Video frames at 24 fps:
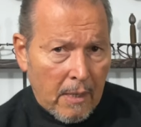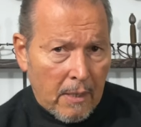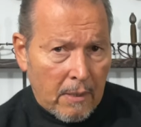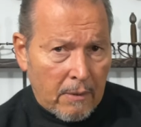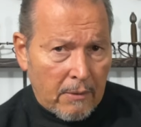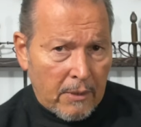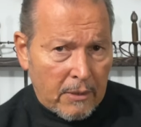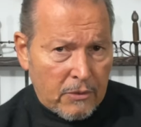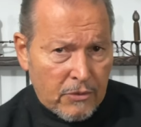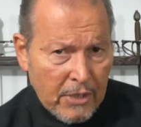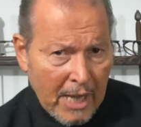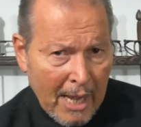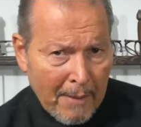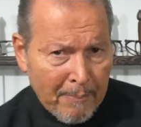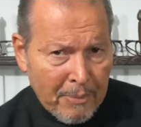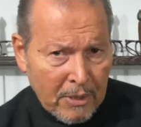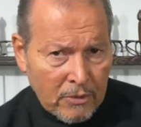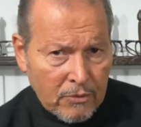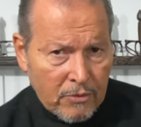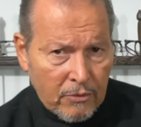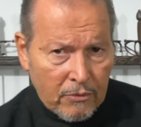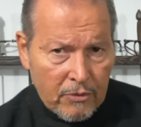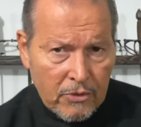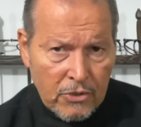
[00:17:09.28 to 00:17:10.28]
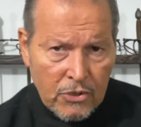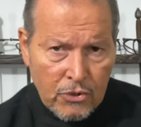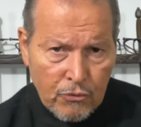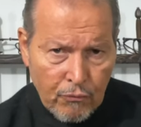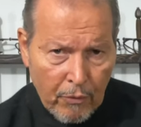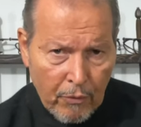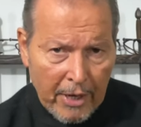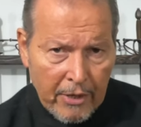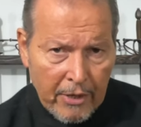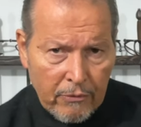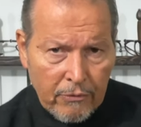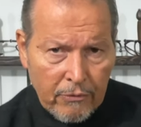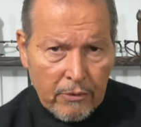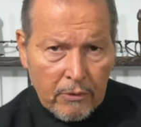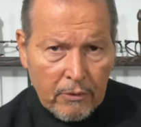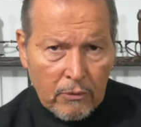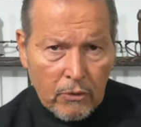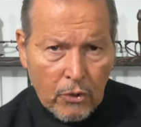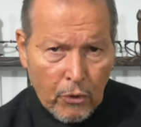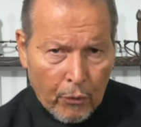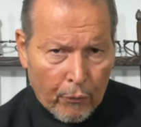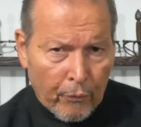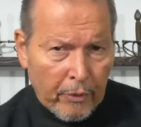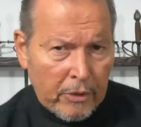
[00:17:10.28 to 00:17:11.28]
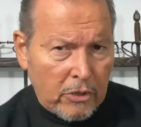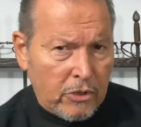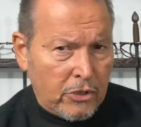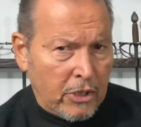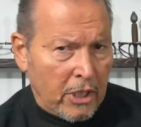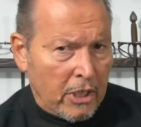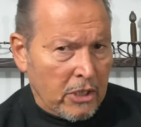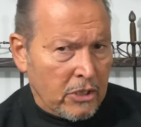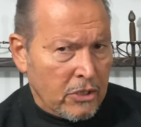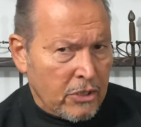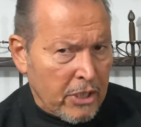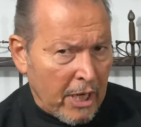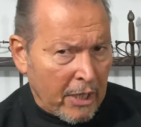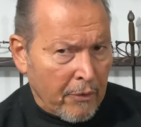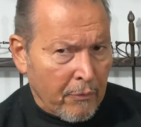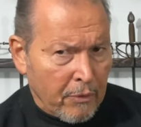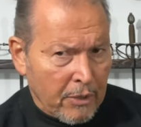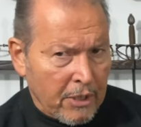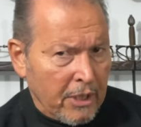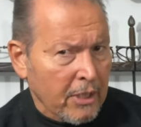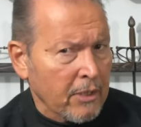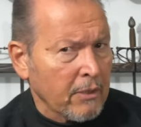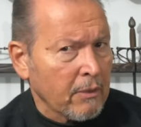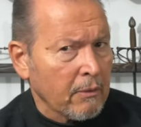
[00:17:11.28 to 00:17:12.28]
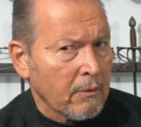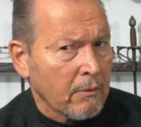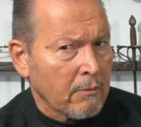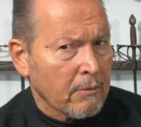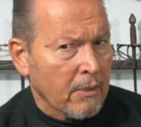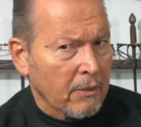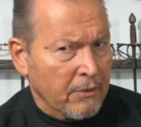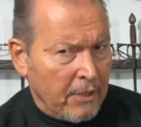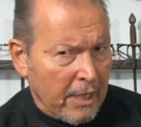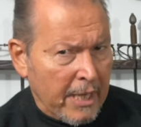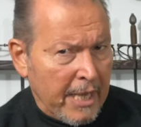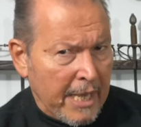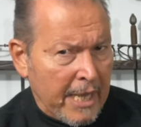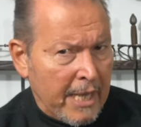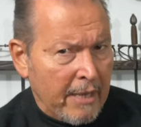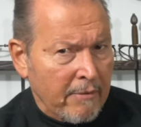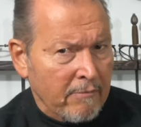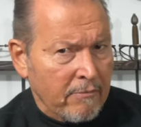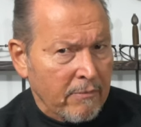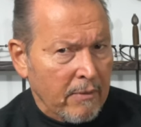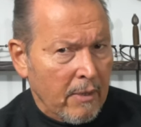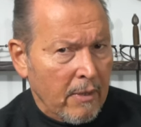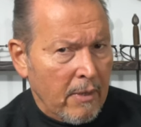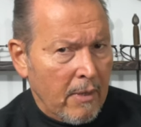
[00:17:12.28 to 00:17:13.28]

They tap into the strength and courage and integrity that they have.